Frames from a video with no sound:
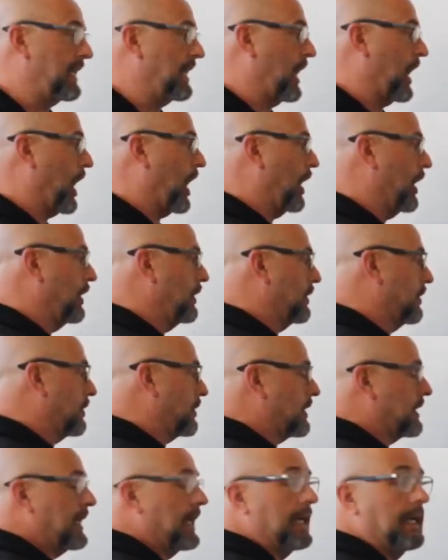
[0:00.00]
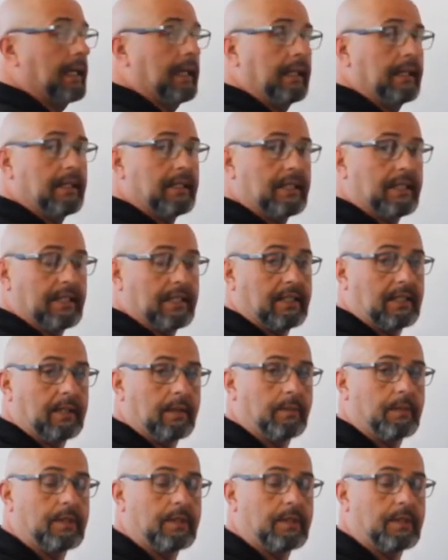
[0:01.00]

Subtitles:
understanding the systems,